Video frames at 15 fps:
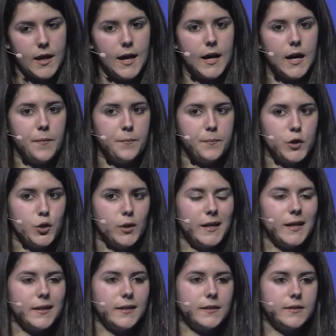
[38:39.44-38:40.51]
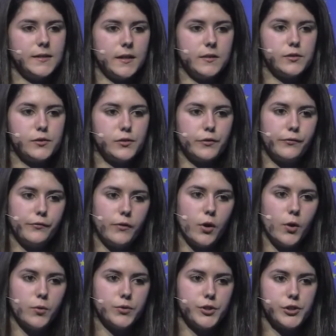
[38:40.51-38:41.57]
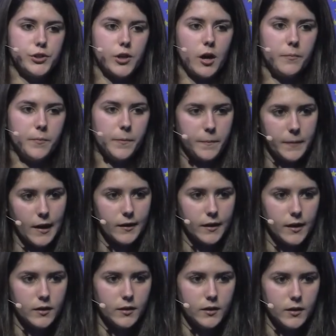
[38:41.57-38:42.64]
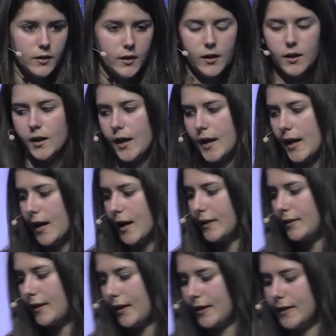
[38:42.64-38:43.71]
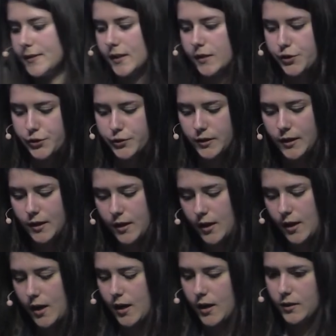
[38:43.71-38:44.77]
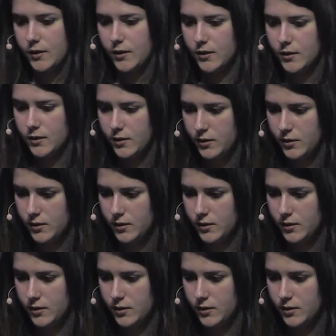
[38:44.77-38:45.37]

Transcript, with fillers: Um, you need a TensorFlow Sharp plugin. Uh, that it's actually in